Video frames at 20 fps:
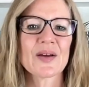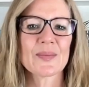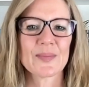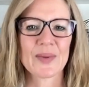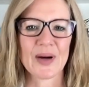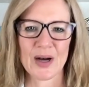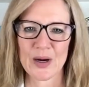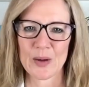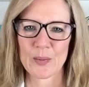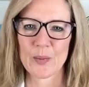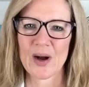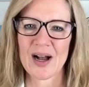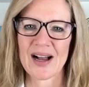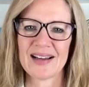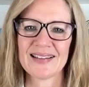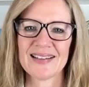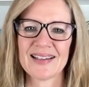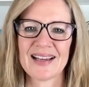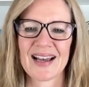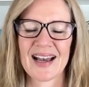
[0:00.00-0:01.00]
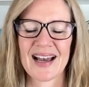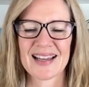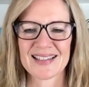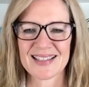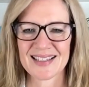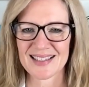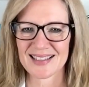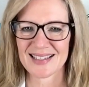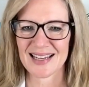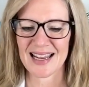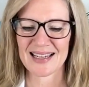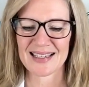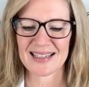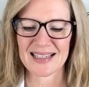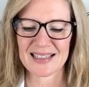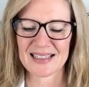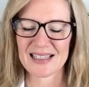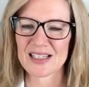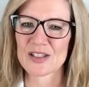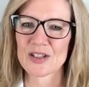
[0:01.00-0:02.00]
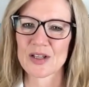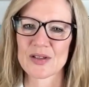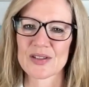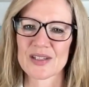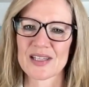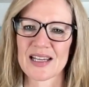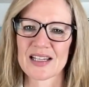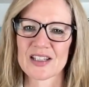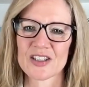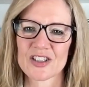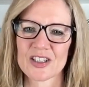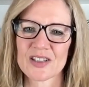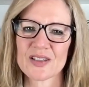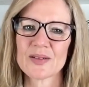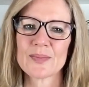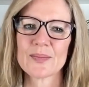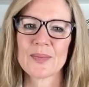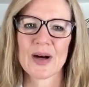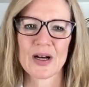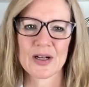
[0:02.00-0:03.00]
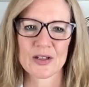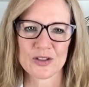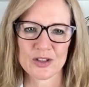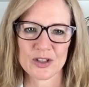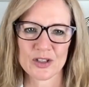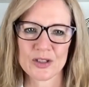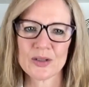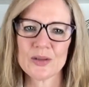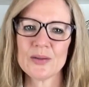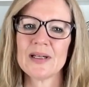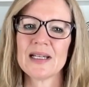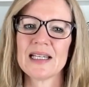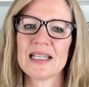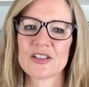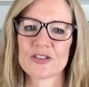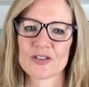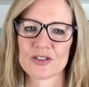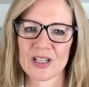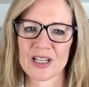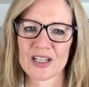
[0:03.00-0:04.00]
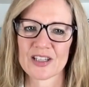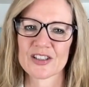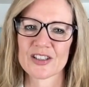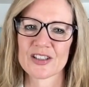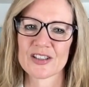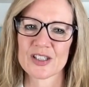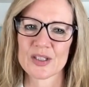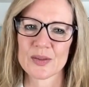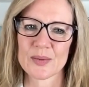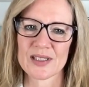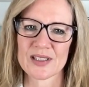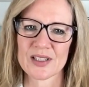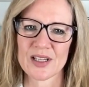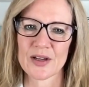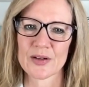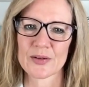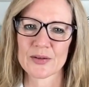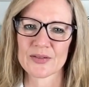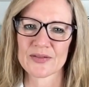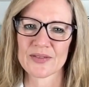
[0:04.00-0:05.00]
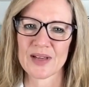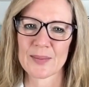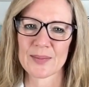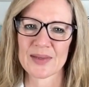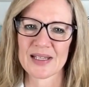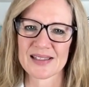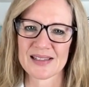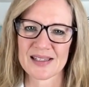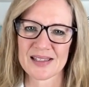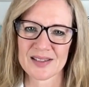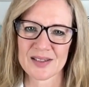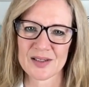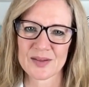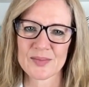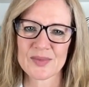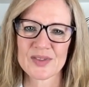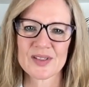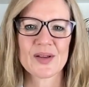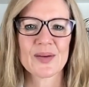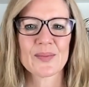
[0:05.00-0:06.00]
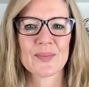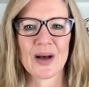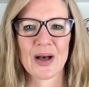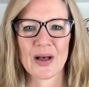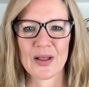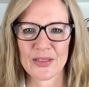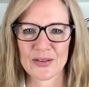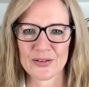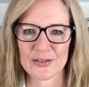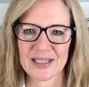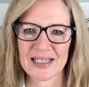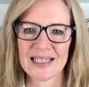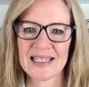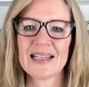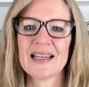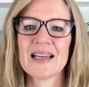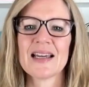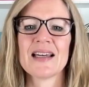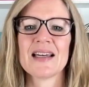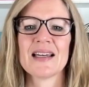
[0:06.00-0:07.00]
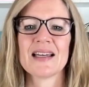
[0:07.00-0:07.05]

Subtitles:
Part 1, Understanding Dissociation. Part 2, Introduction to Internal Family Systems. Part 3,